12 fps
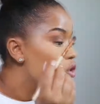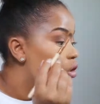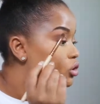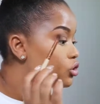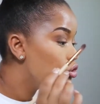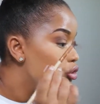
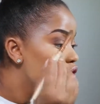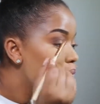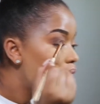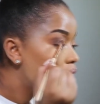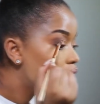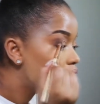not too
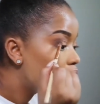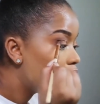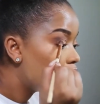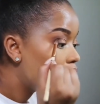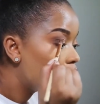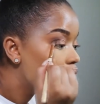
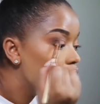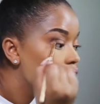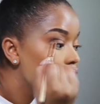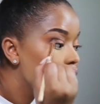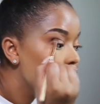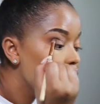dramatic.
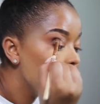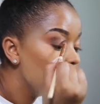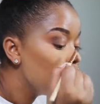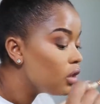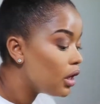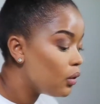
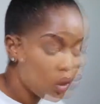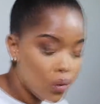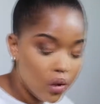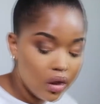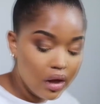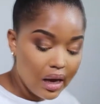Can
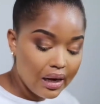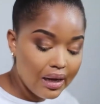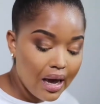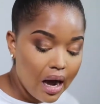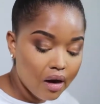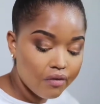work with
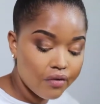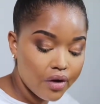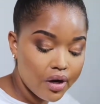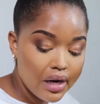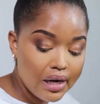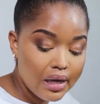any
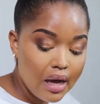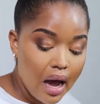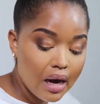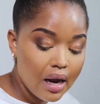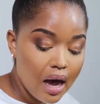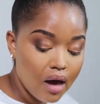outfit, any
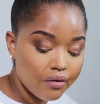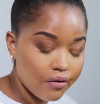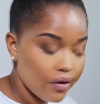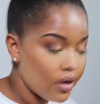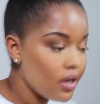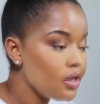color
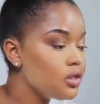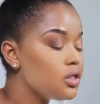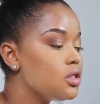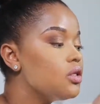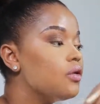outfit,